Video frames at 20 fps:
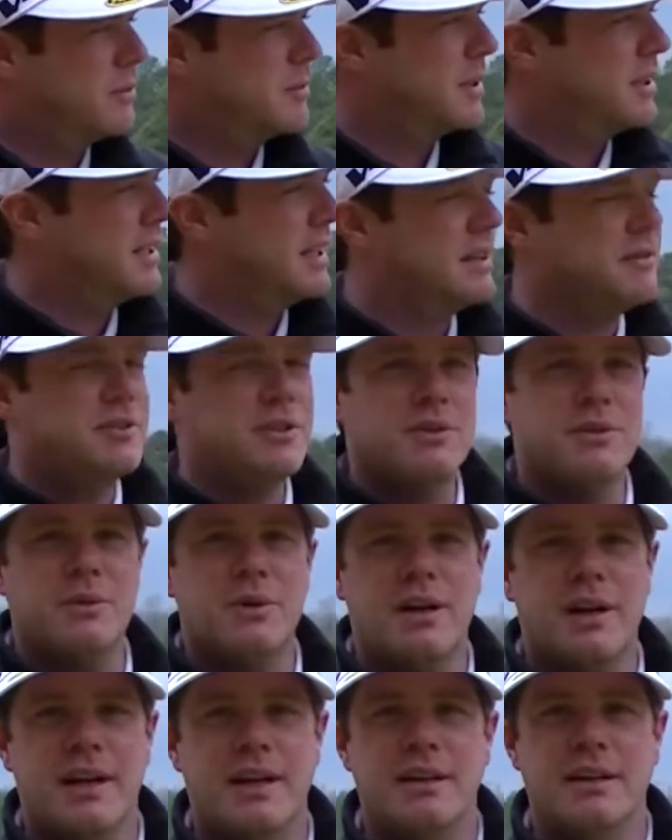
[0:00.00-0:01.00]
the left to the
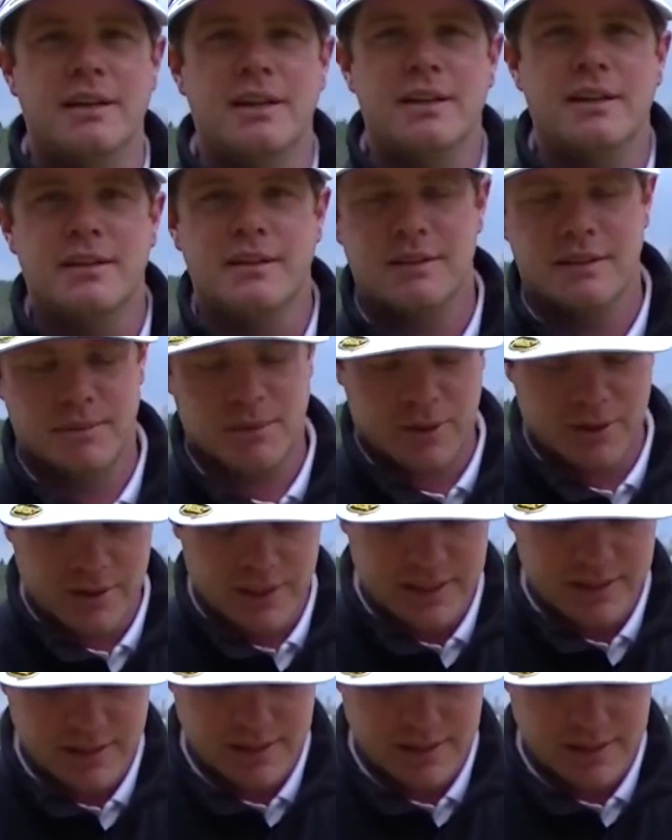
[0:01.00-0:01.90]
right. It creates a